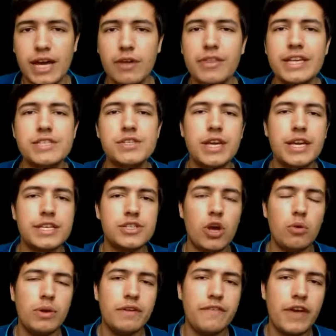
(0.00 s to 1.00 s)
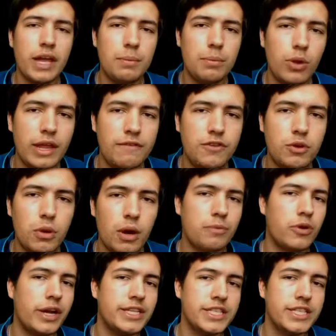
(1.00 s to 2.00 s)
Now, this is only available if you
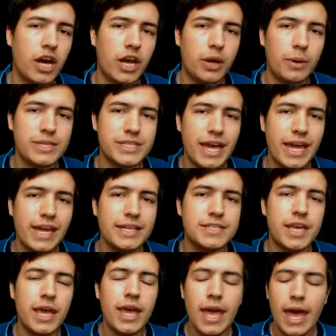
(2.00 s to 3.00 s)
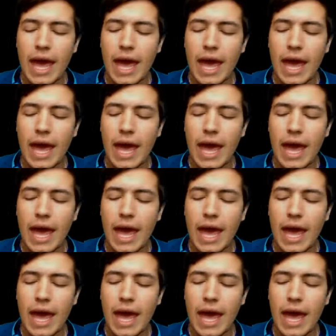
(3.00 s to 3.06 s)
upgrade to iOS 8,